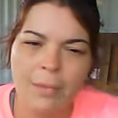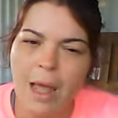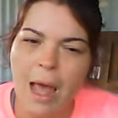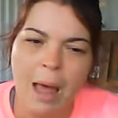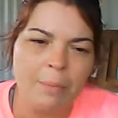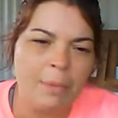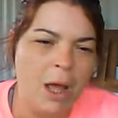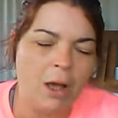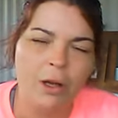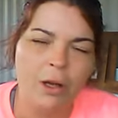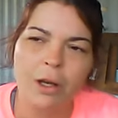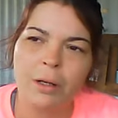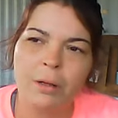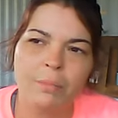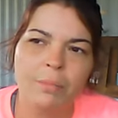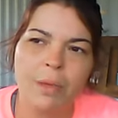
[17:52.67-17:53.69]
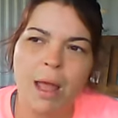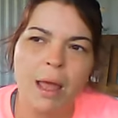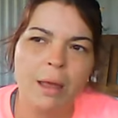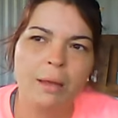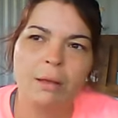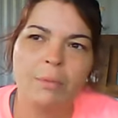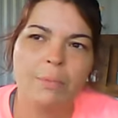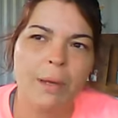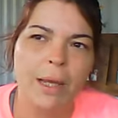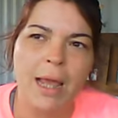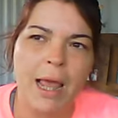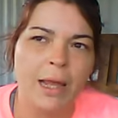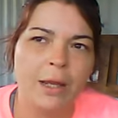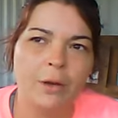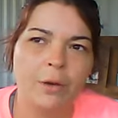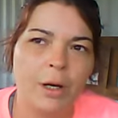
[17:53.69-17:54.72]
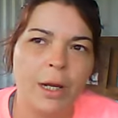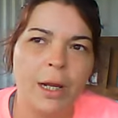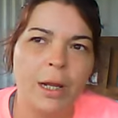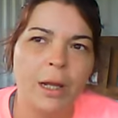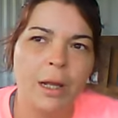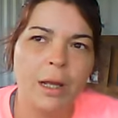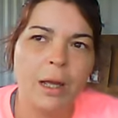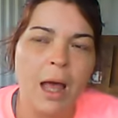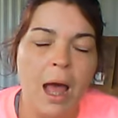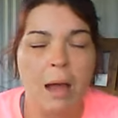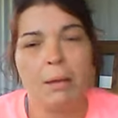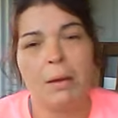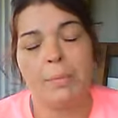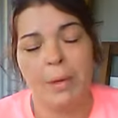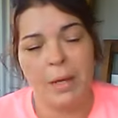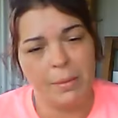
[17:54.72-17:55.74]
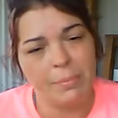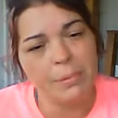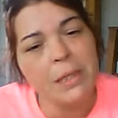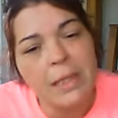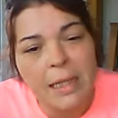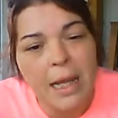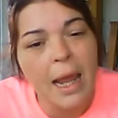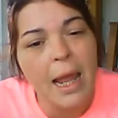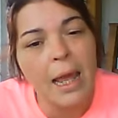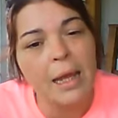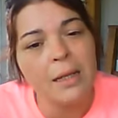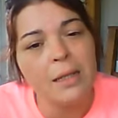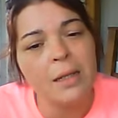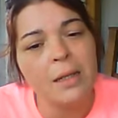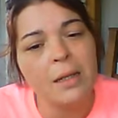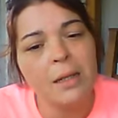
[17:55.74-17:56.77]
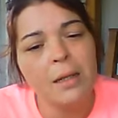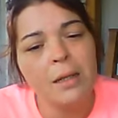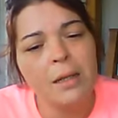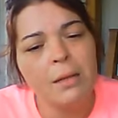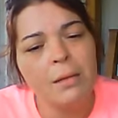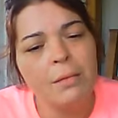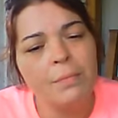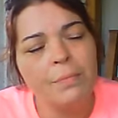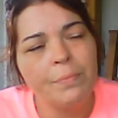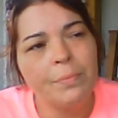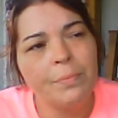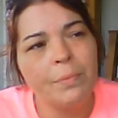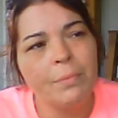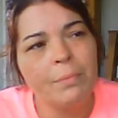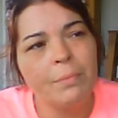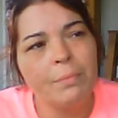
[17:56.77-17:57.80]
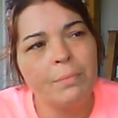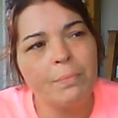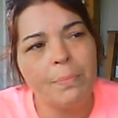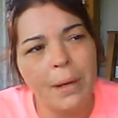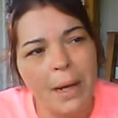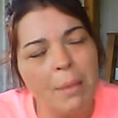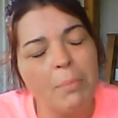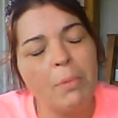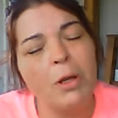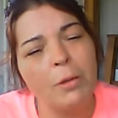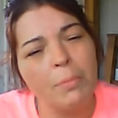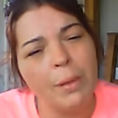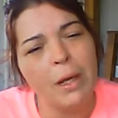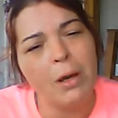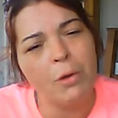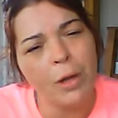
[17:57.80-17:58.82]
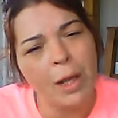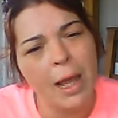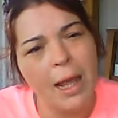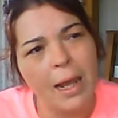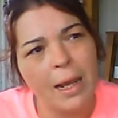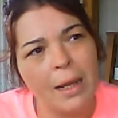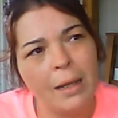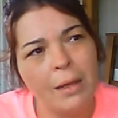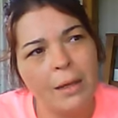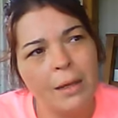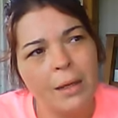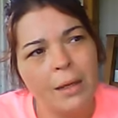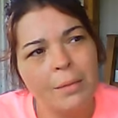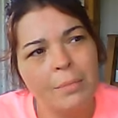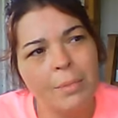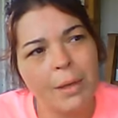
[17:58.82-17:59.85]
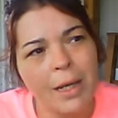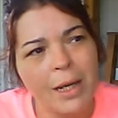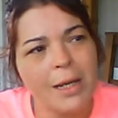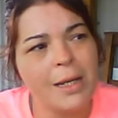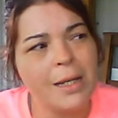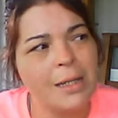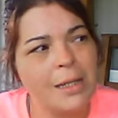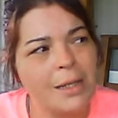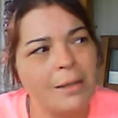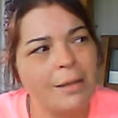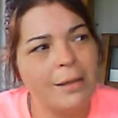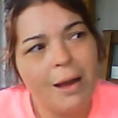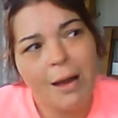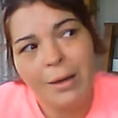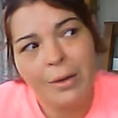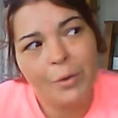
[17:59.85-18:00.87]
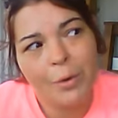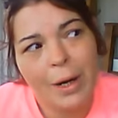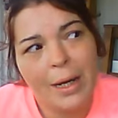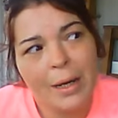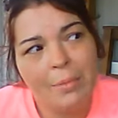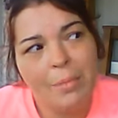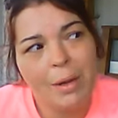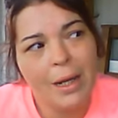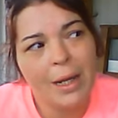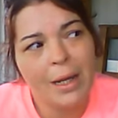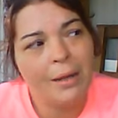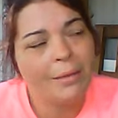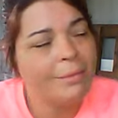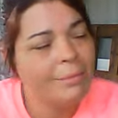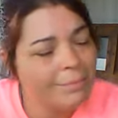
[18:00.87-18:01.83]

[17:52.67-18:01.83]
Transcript: I'm not going to be angry. I'm going to be upset but I'm going to be okay because God granted me